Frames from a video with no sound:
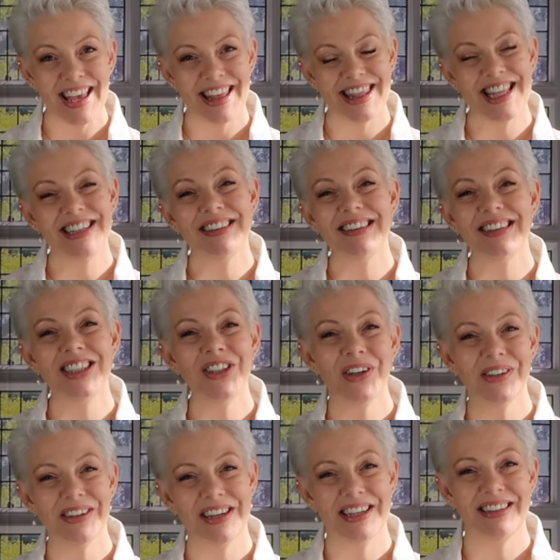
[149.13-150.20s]
This is
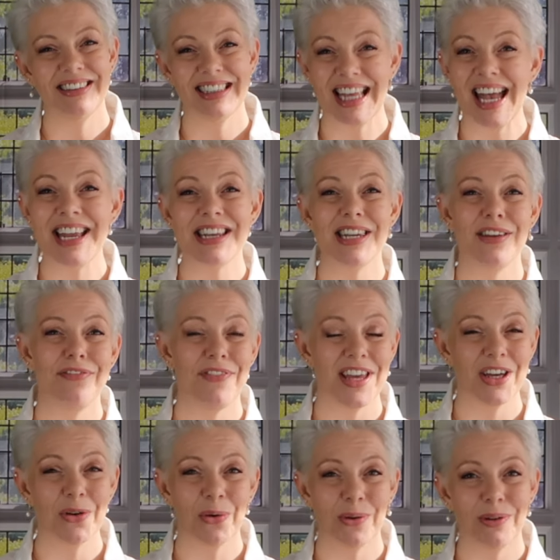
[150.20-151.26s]
not a
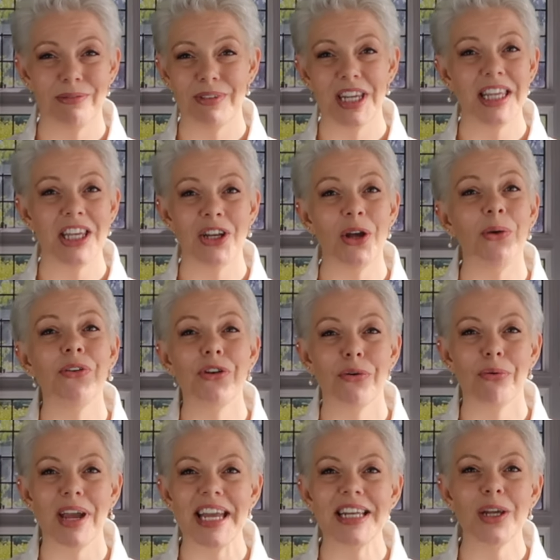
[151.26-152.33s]
scientific or, you know,
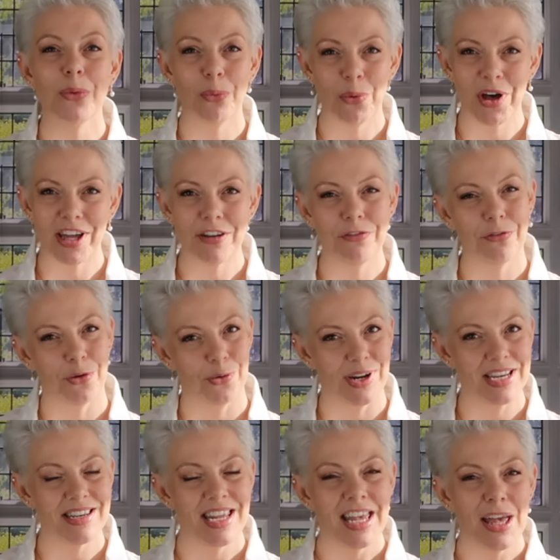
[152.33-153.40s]
trade word for
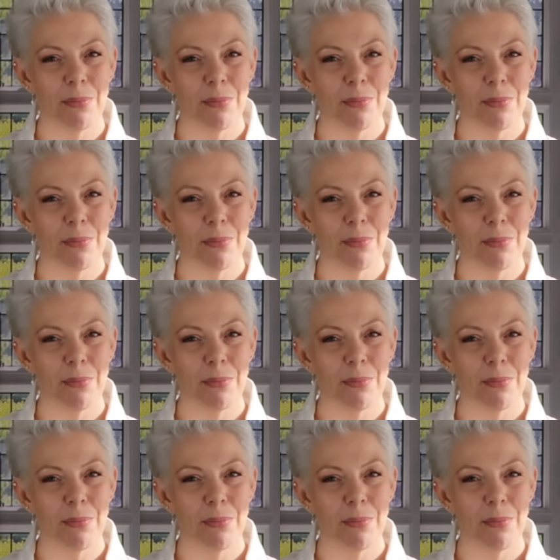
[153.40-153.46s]
it,